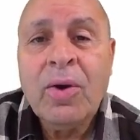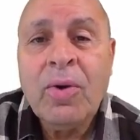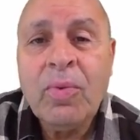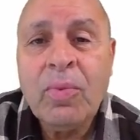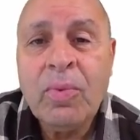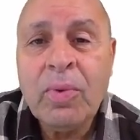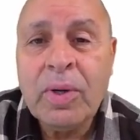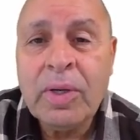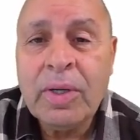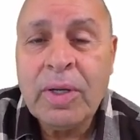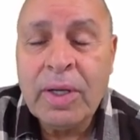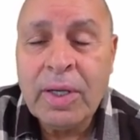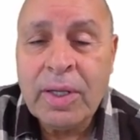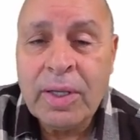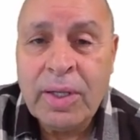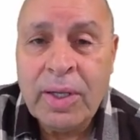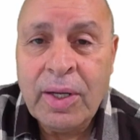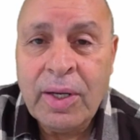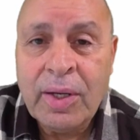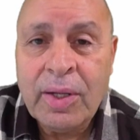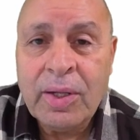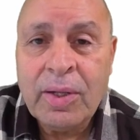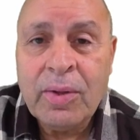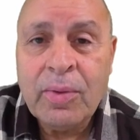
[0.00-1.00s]
we
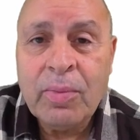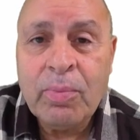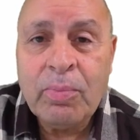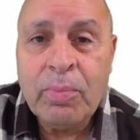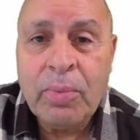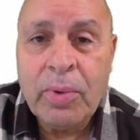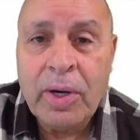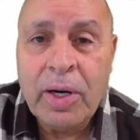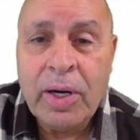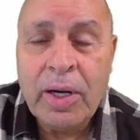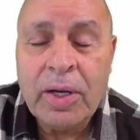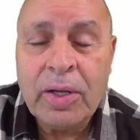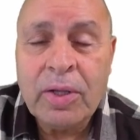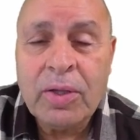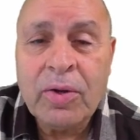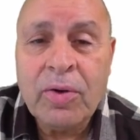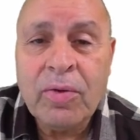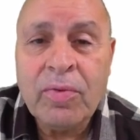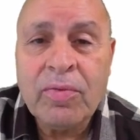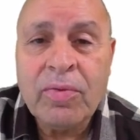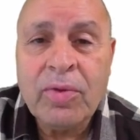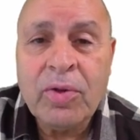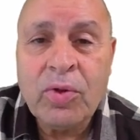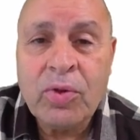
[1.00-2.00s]
dictate part
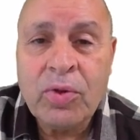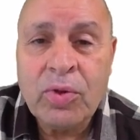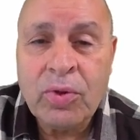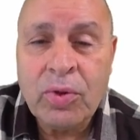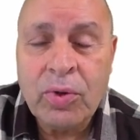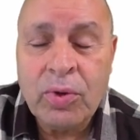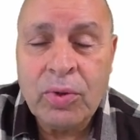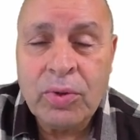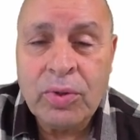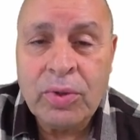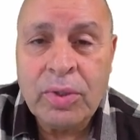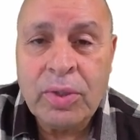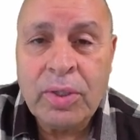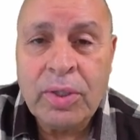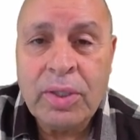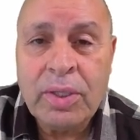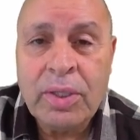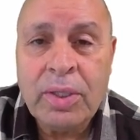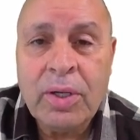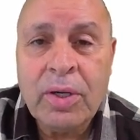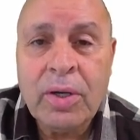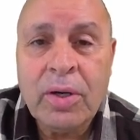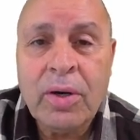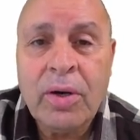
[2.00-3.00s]
of the
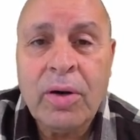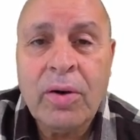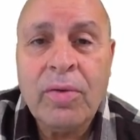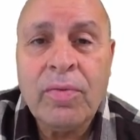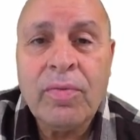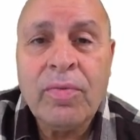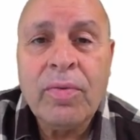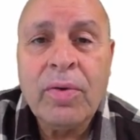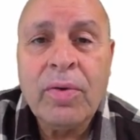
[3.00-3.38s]
surgery of